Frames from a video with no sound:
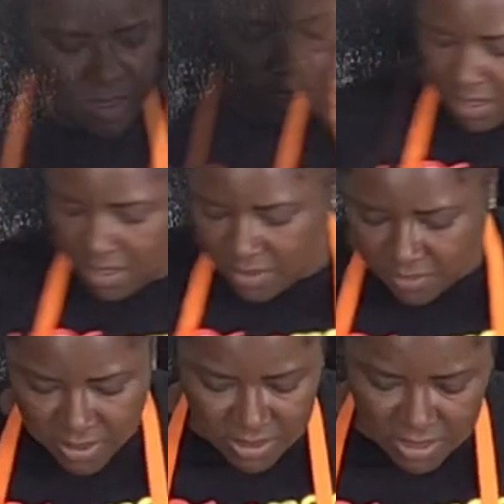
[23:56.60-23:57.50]

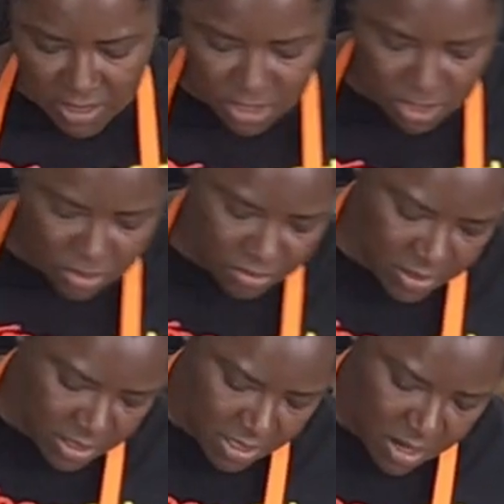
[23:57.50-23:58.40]
Another reason that you
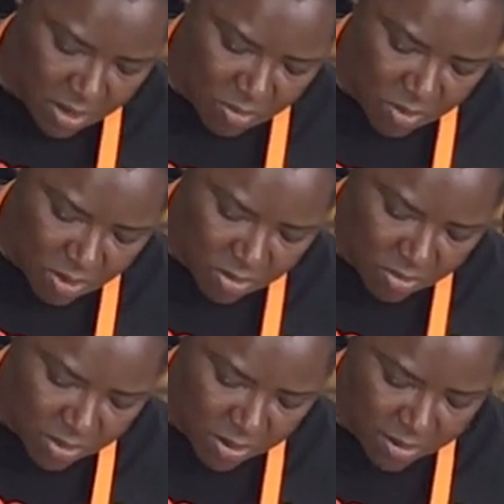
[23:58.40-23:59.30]
really don't want to
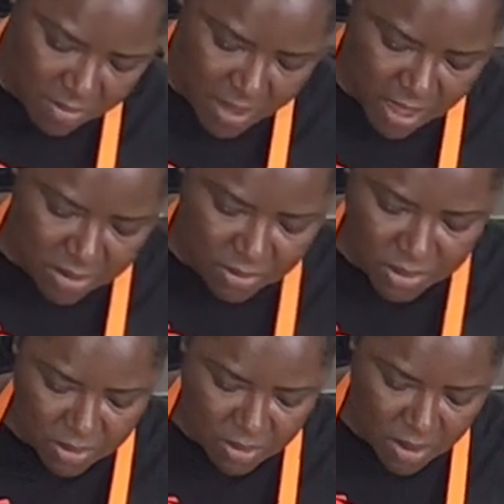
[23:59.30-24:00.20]
worry about
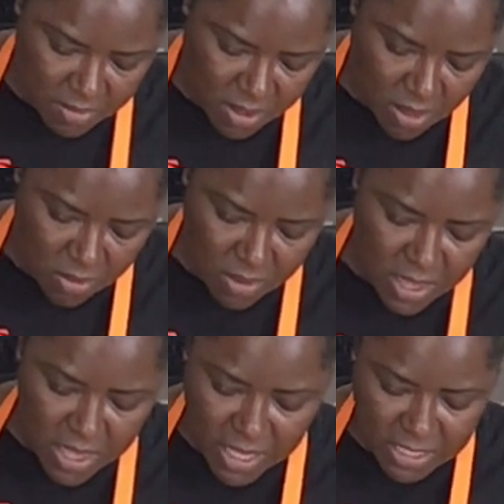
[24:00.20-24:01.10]
a crumb coat
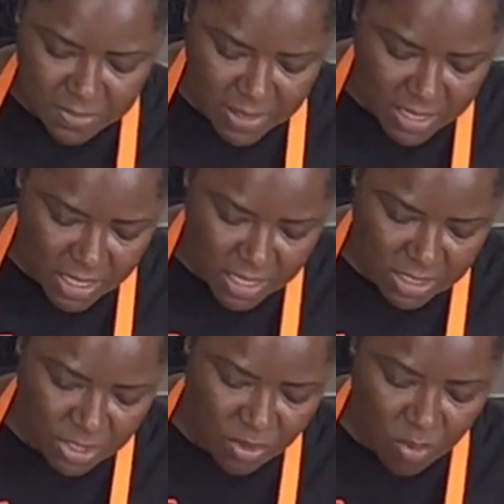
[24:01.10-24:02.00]
is
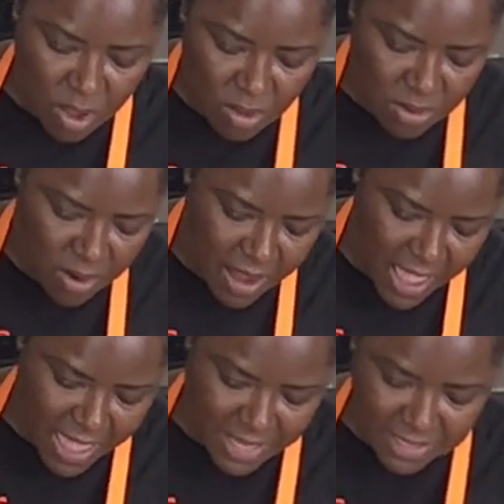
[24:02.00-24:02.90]
because you want your
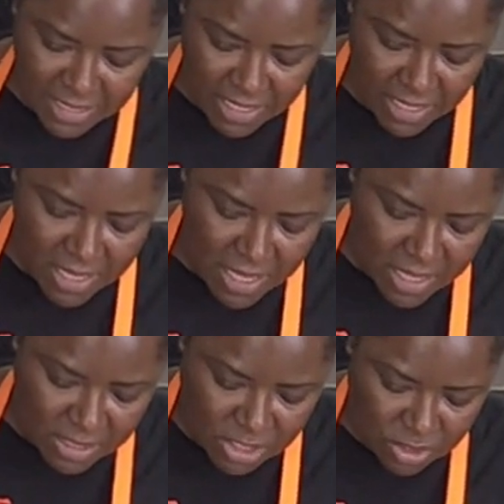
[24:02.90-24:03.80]
icing
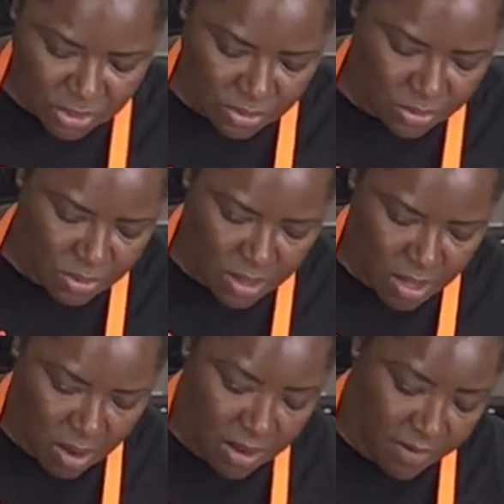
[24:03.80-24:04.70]
to,
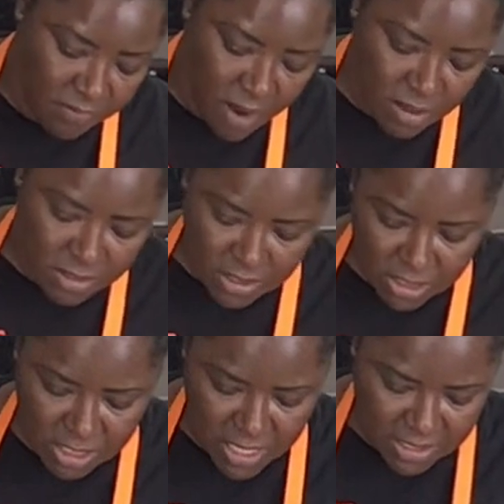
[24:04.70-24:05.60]
or your
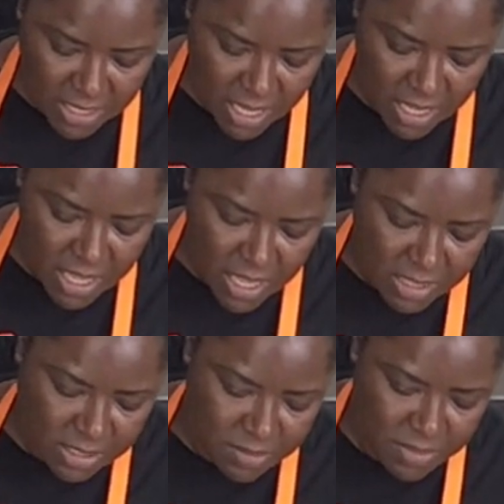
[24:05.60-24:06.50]
frosting, should I say,
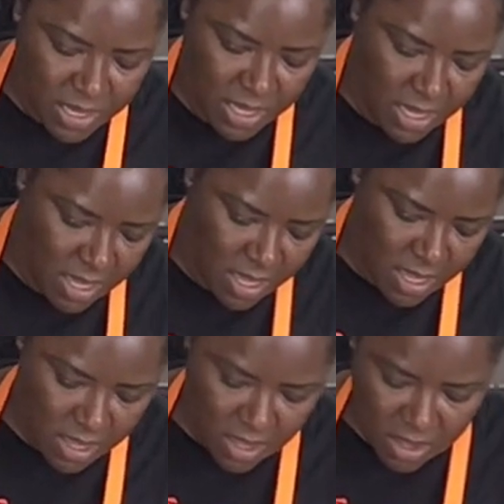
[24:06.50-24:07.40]
to be
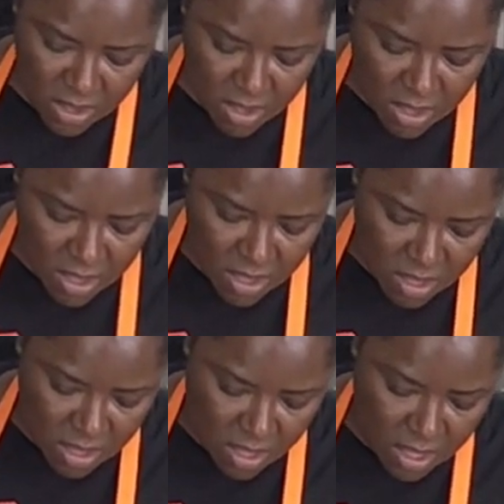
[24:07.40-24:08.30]

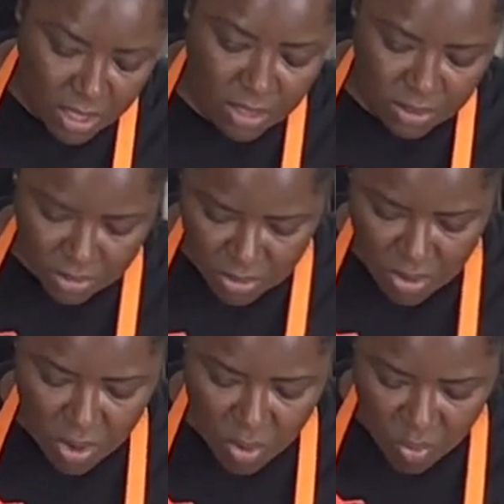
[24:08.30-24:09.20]
a
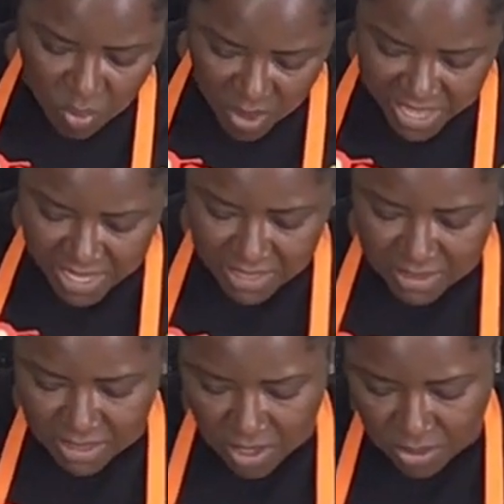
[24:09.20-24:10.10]
little wet
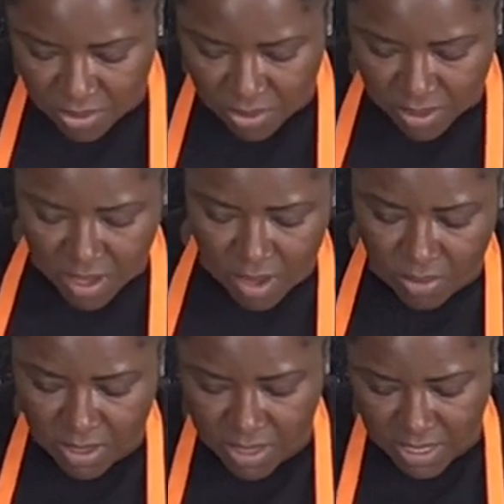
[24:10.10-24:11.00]
so your
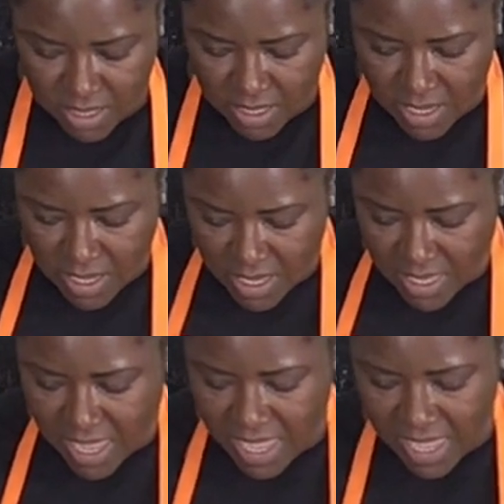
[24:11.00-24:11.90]
coconut
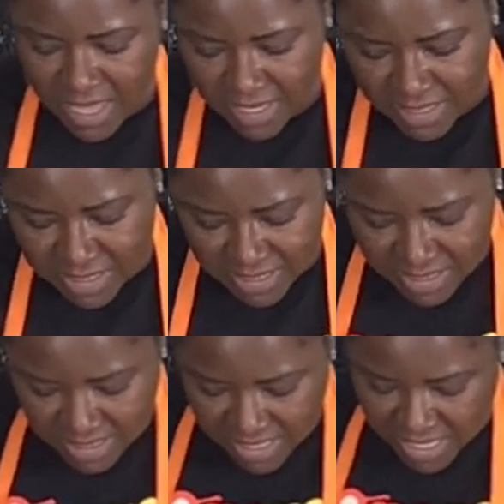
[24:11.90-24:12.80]
can
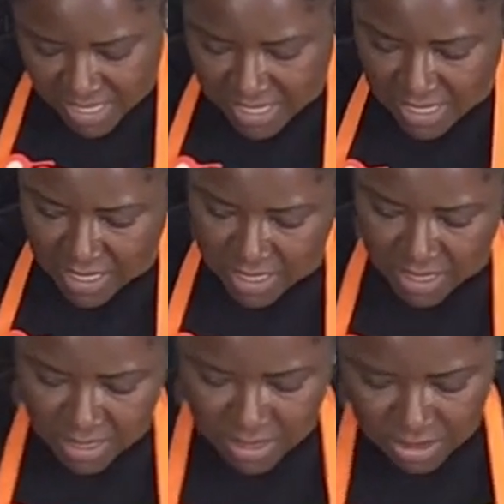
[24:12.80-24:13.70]
stick
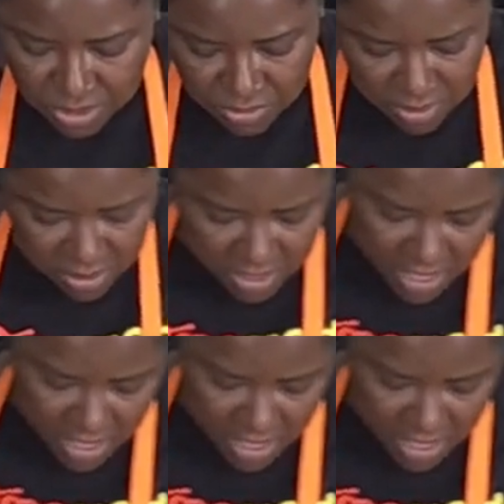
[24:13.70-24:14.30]
to your